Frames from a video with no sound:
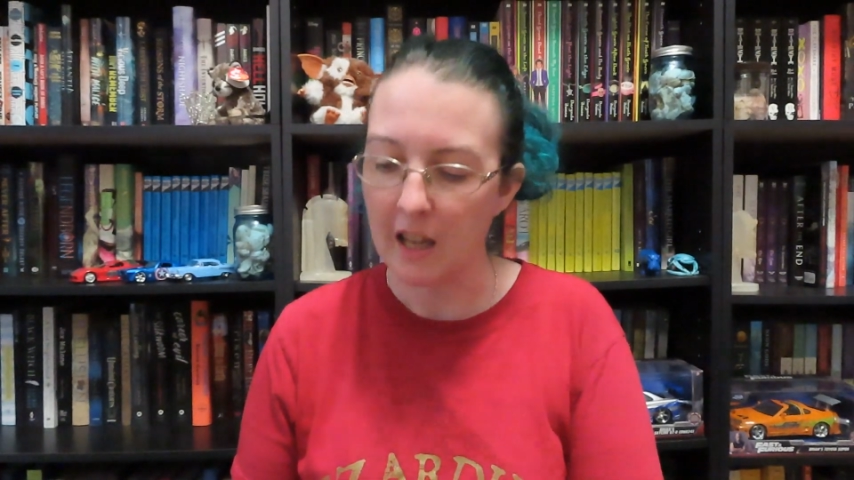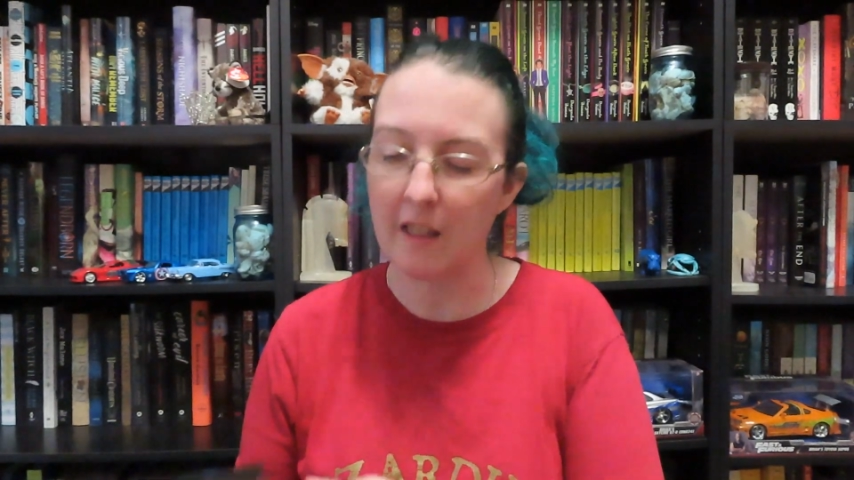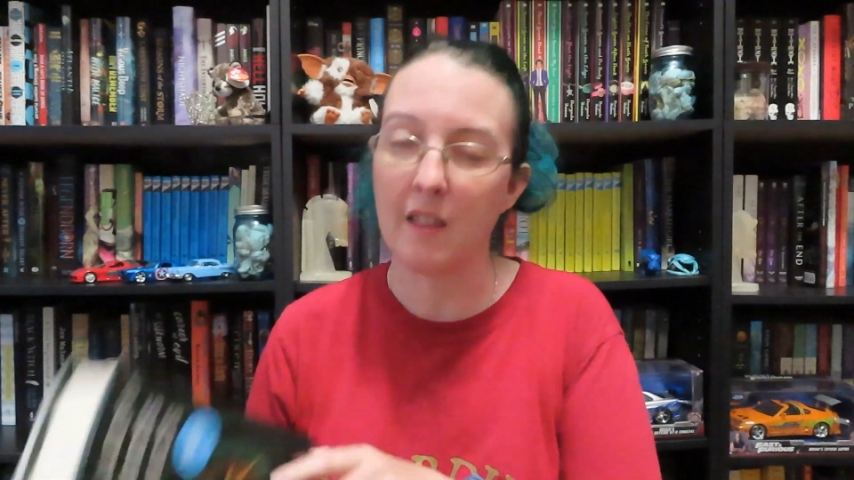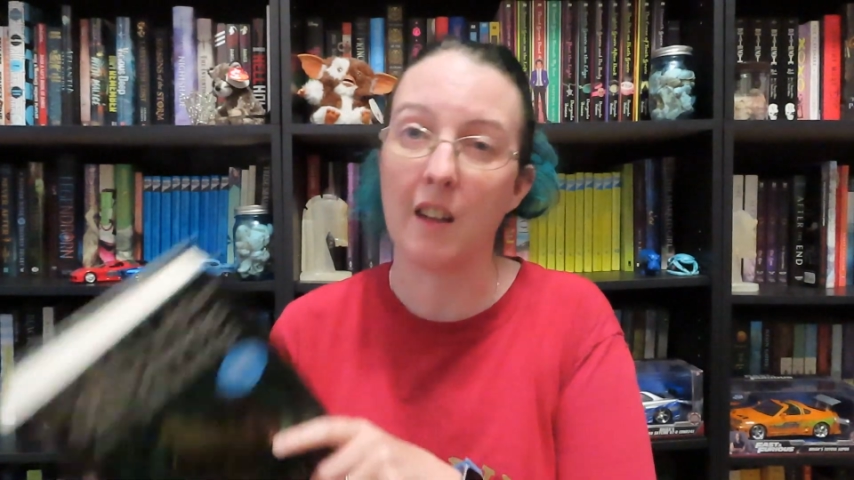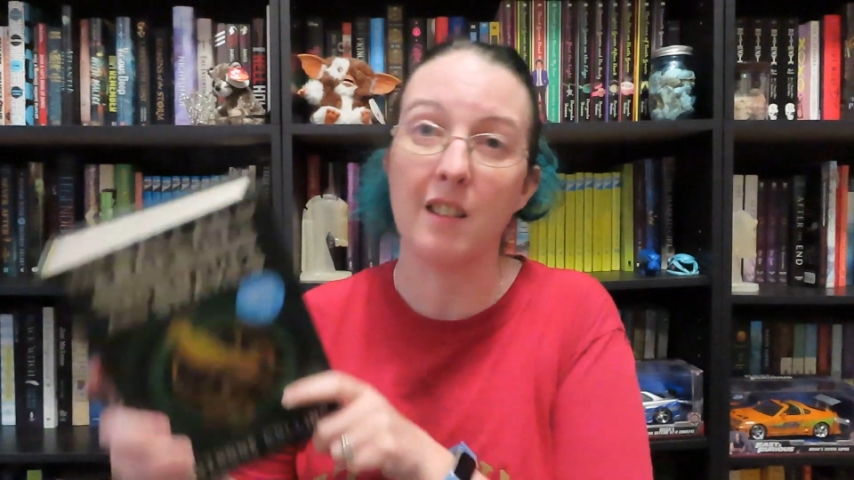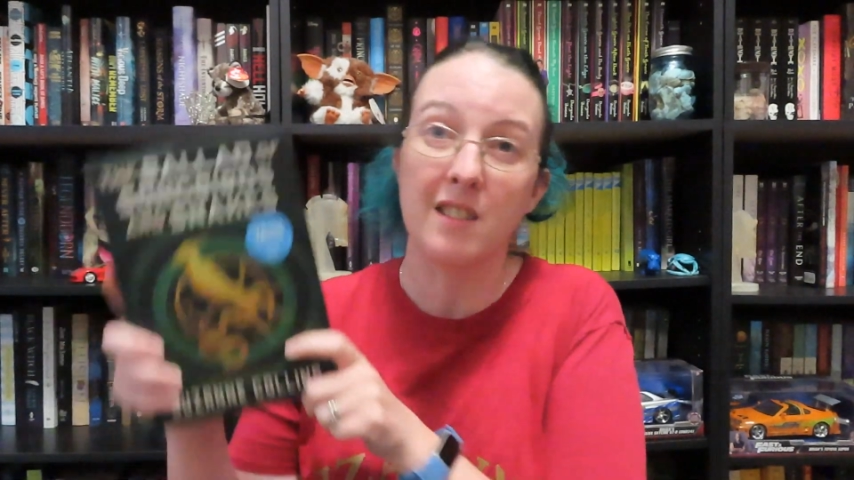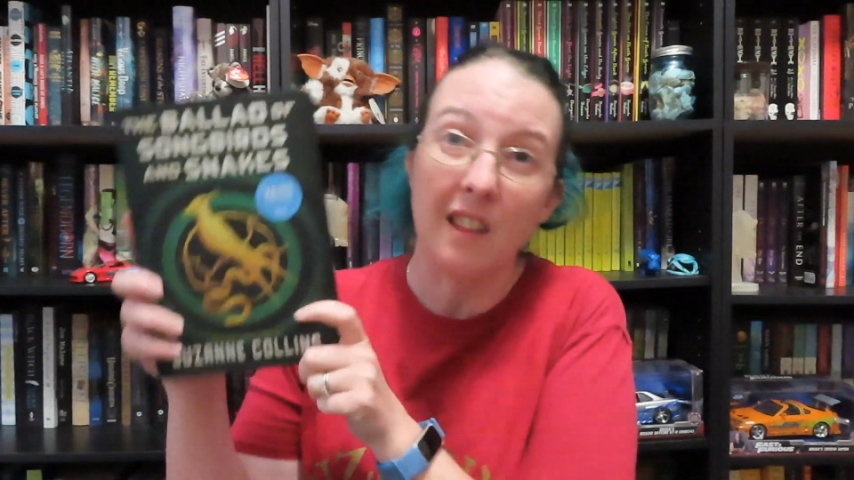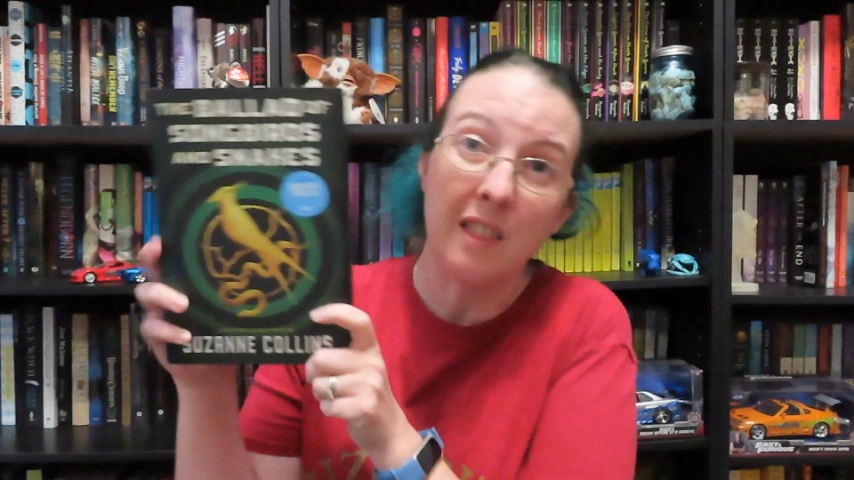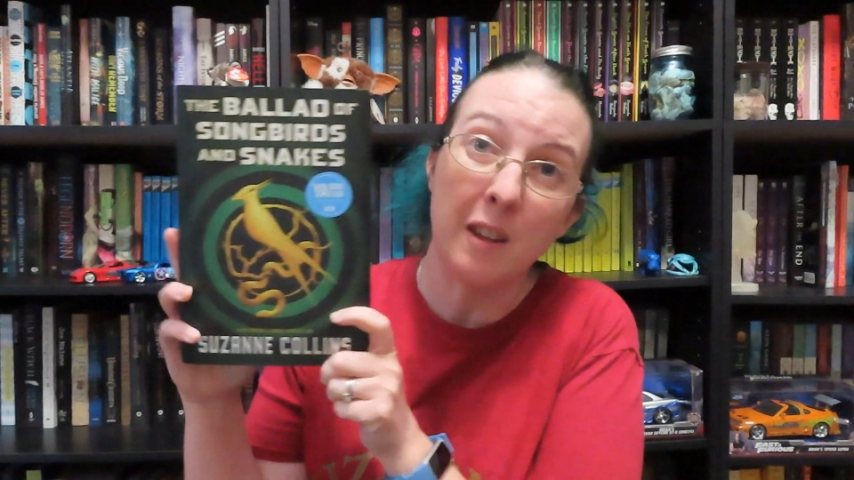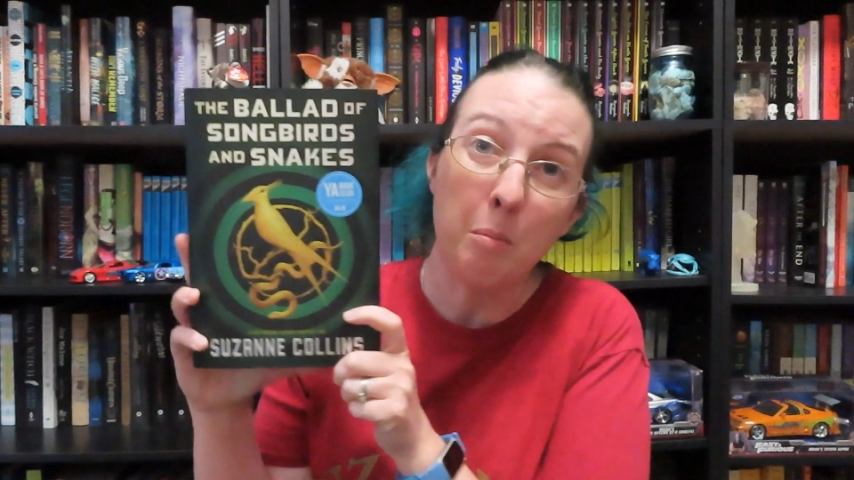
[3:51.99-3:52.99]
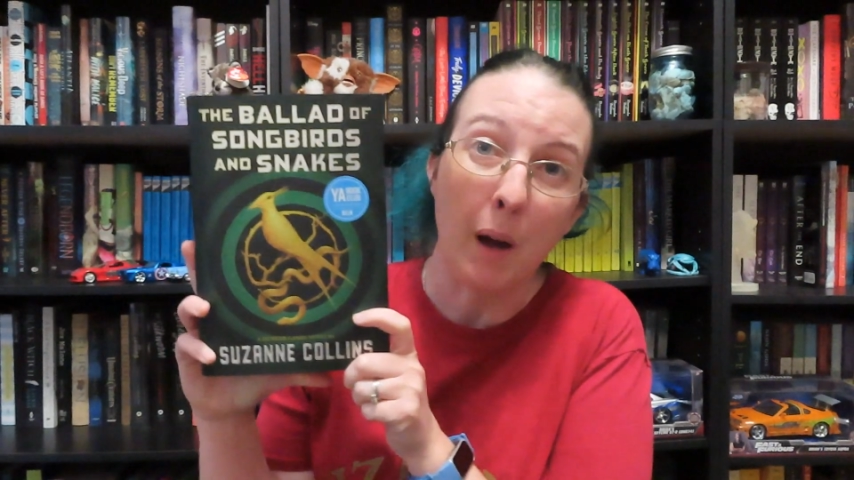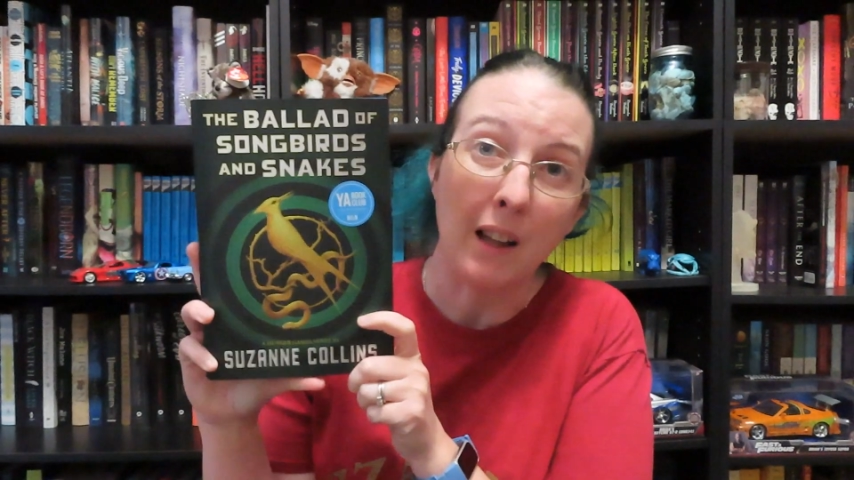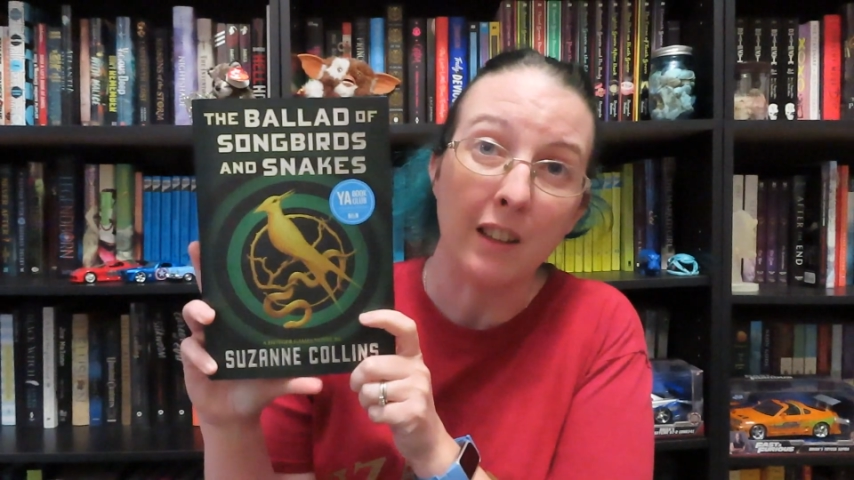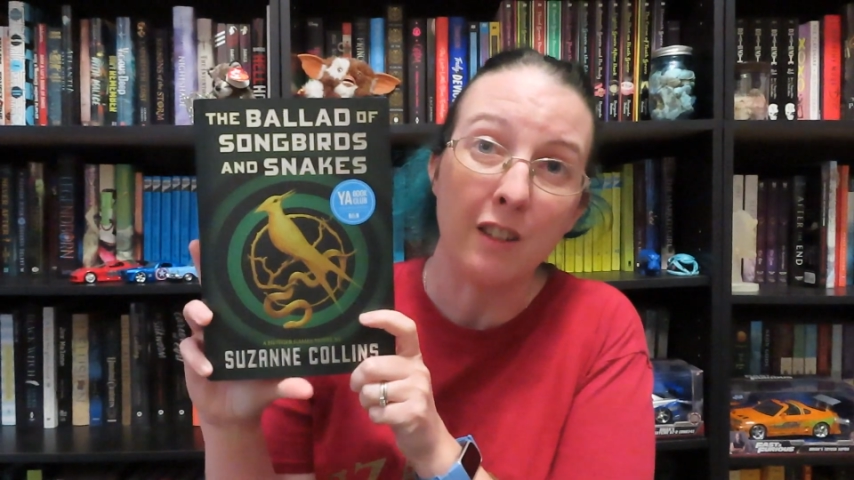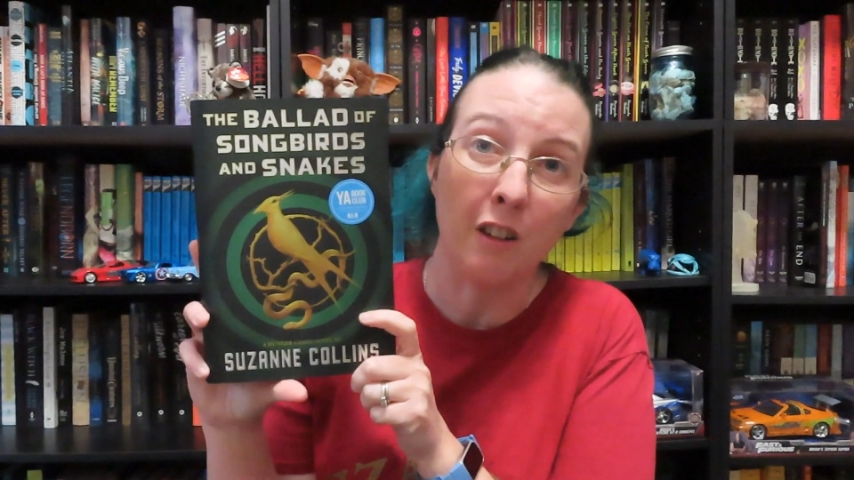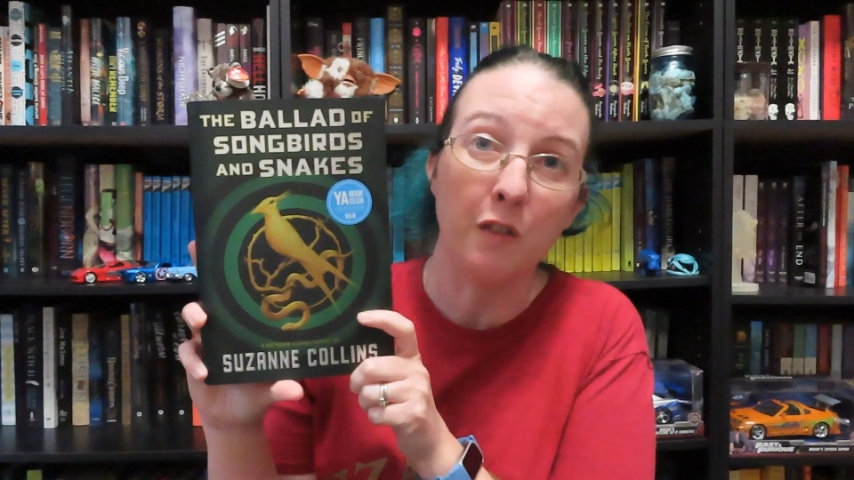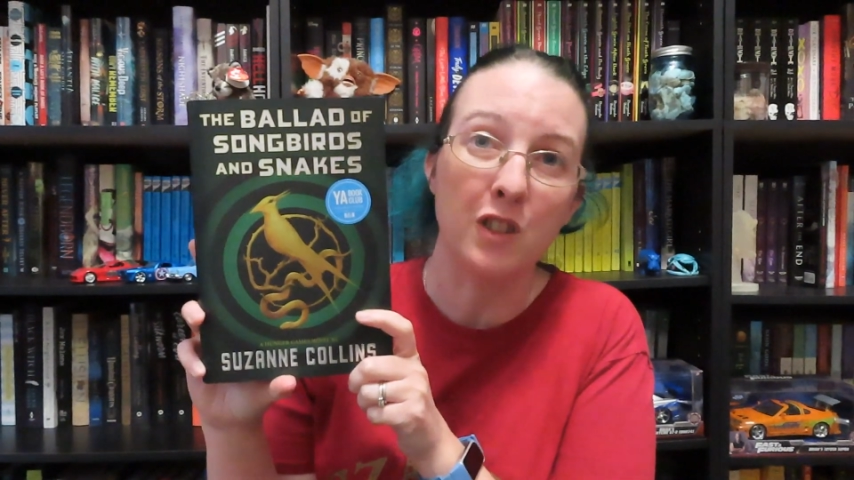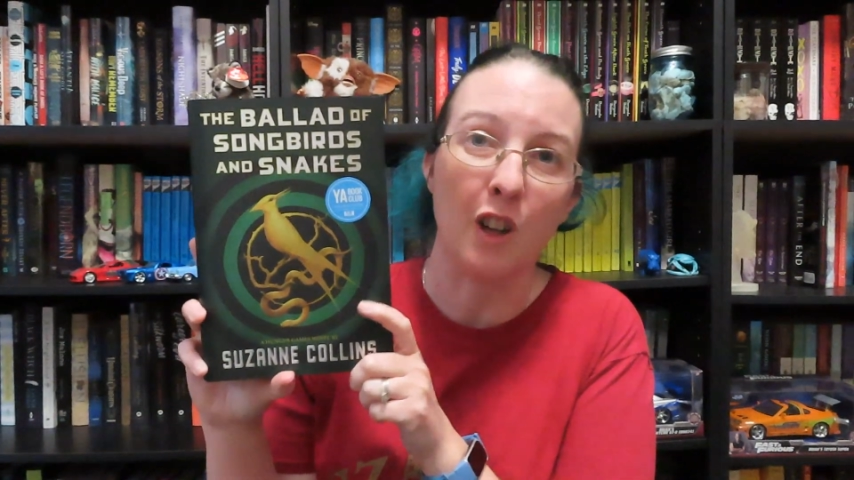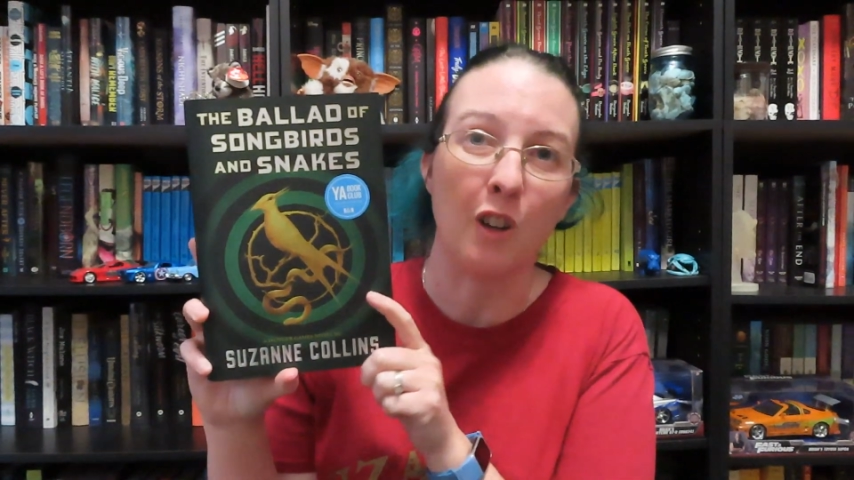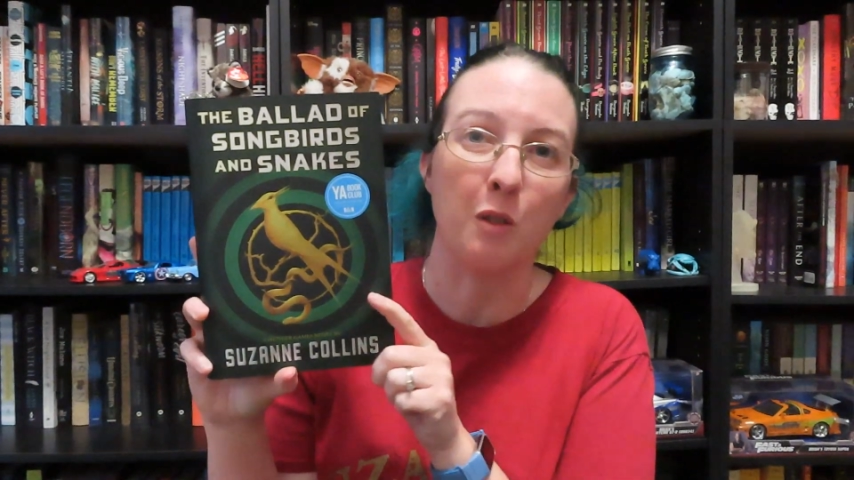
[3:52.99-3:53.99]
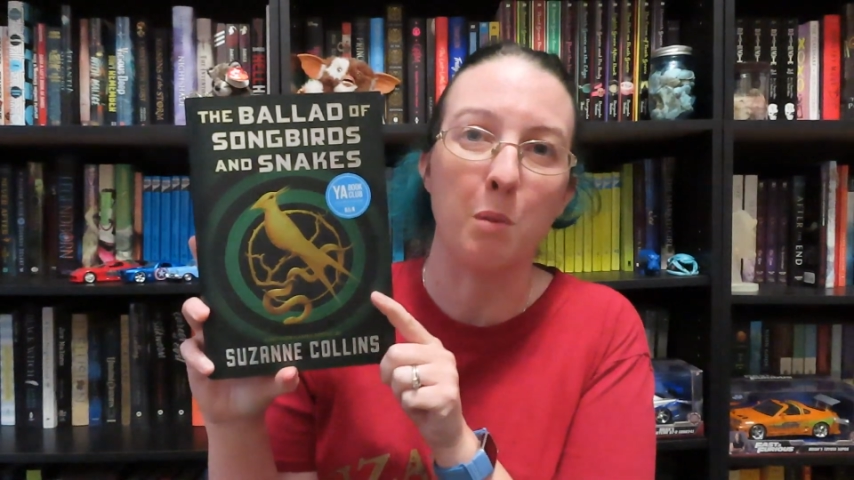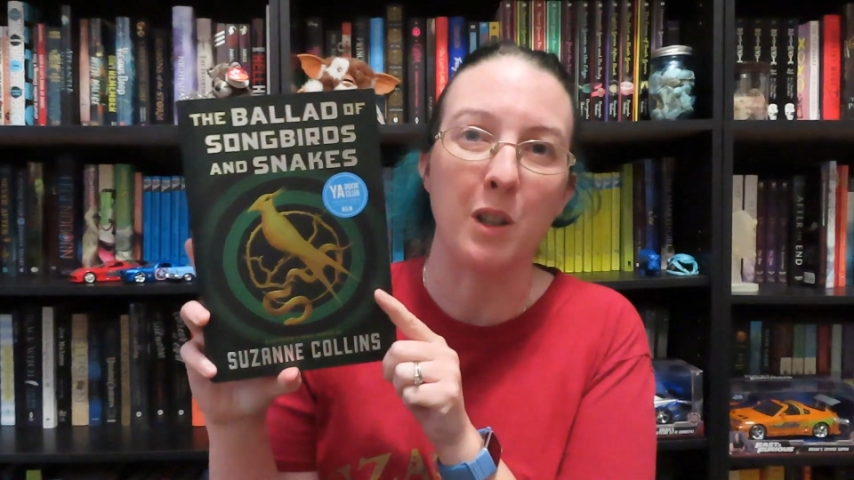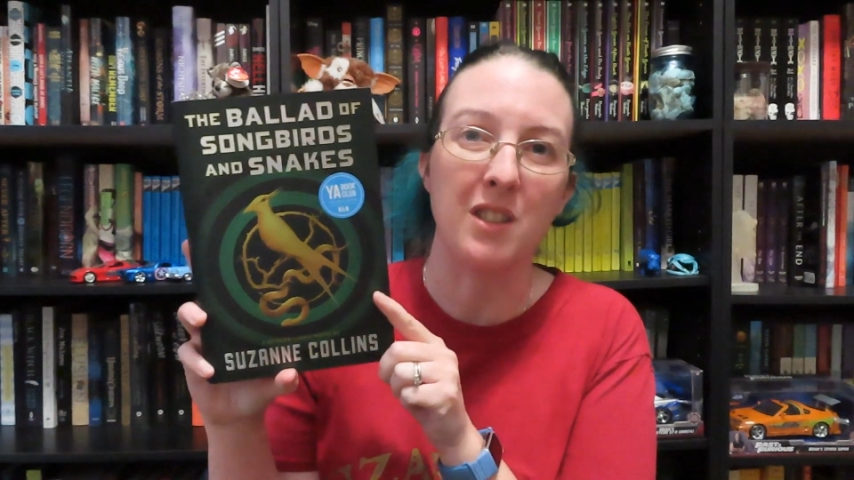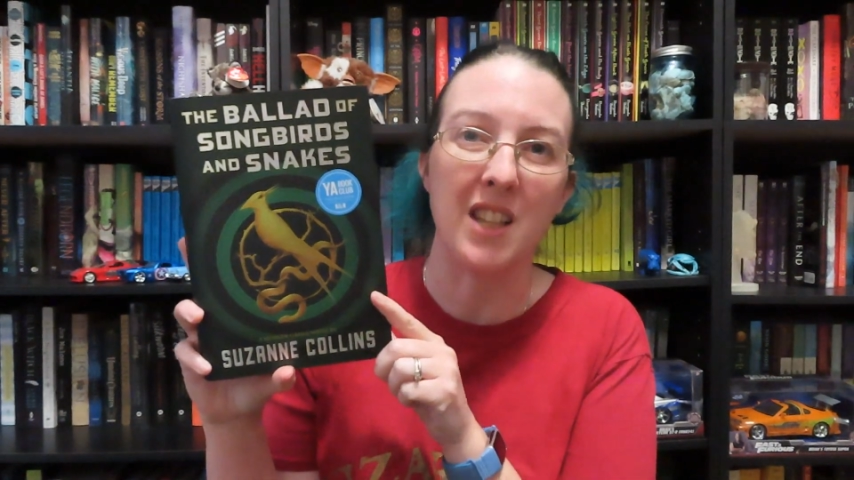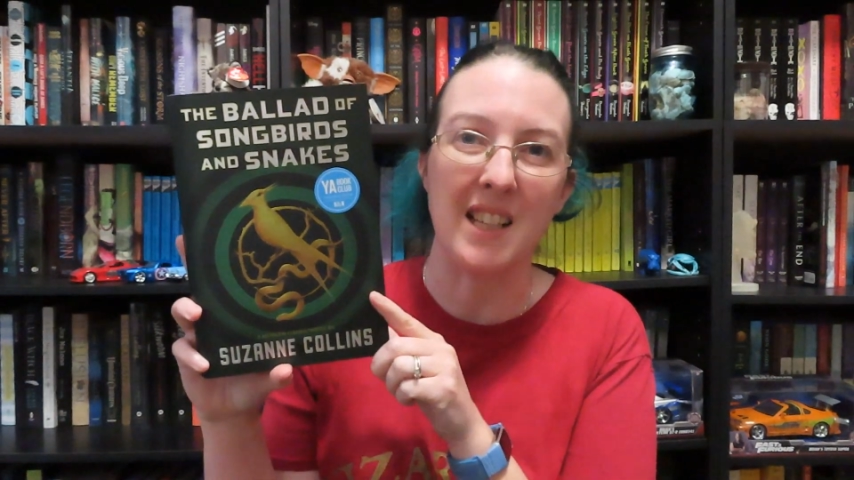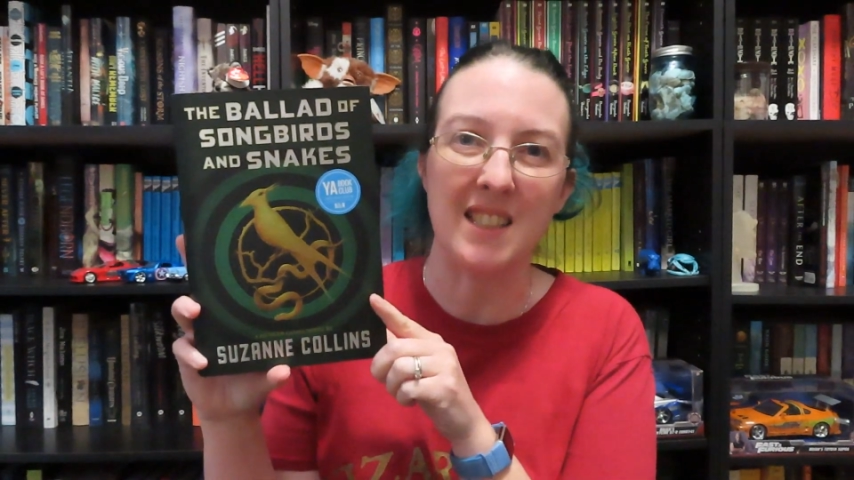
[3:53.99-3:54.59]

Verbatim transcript: and that is The Ballad of Songbirds